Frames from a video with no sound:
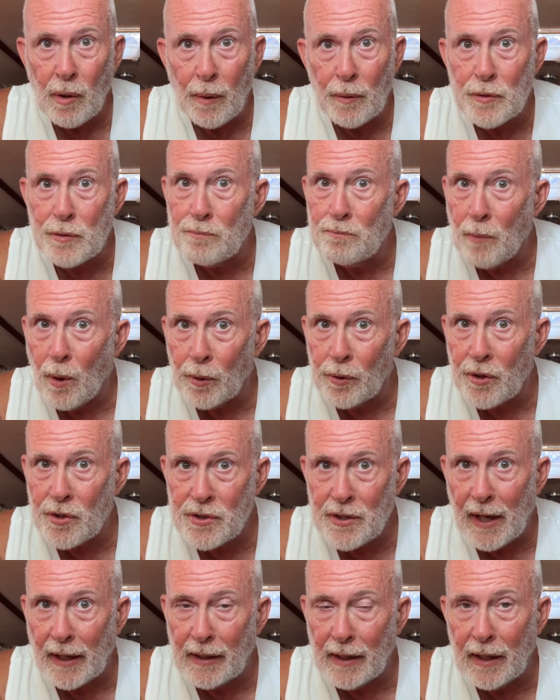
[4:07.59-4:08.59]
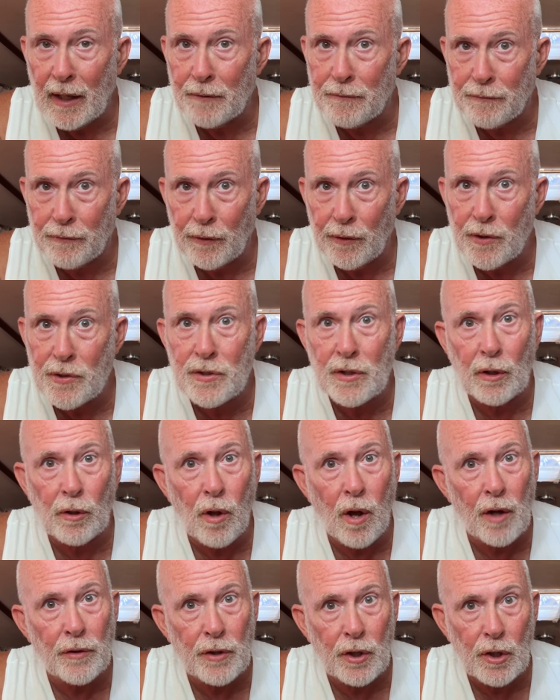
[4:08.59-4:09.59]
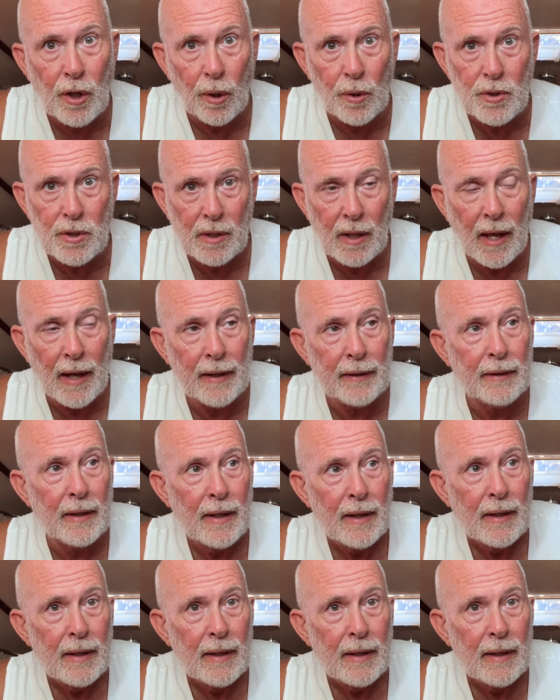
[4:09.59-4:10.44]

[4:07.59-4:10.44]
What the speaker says: I was motor sailing at first along the coastline,